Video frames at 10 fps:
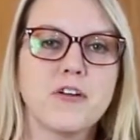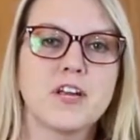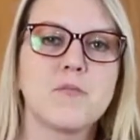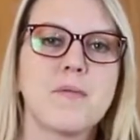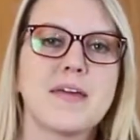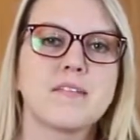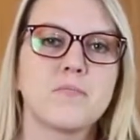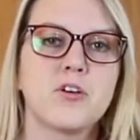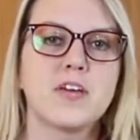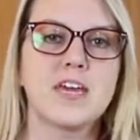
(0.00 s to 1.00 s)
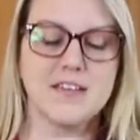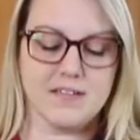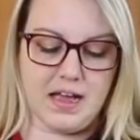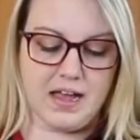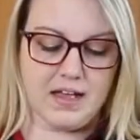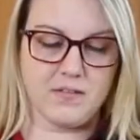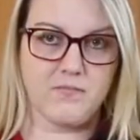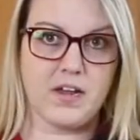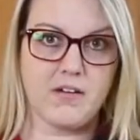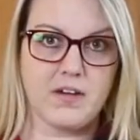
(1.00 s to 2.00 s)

we're gonna be making some cookies. I got some Abby